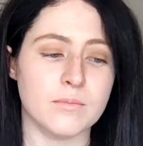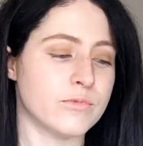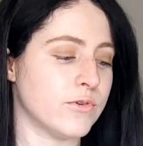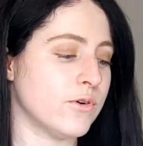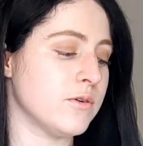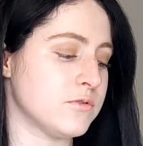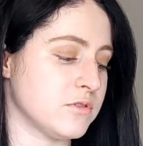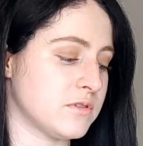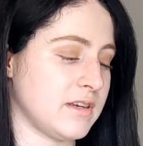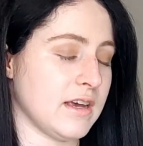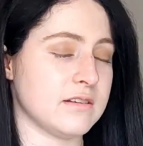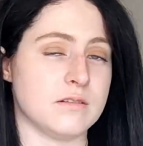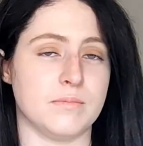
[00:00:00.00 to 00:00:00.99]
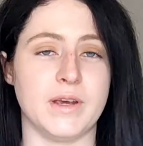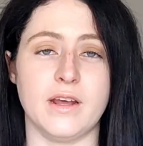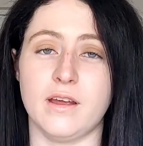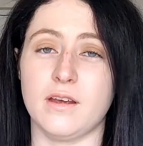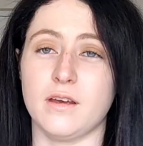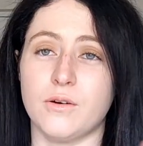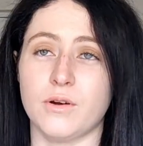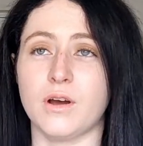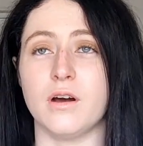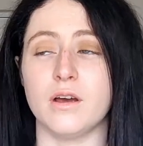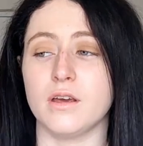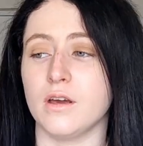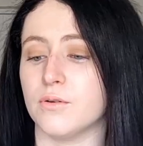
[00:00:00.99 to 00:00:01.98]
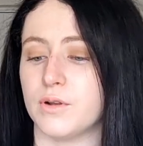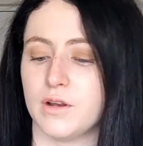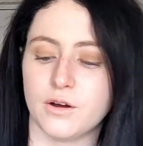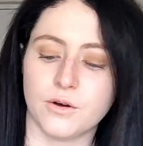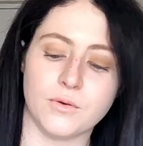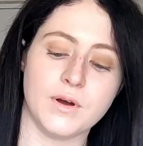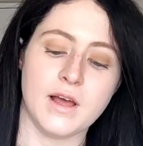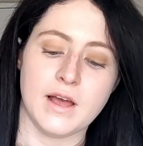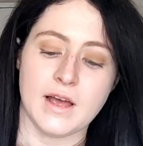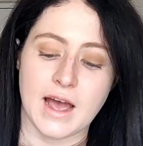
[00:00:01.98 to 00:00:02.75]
Before I was just guesstimating, going high, going low.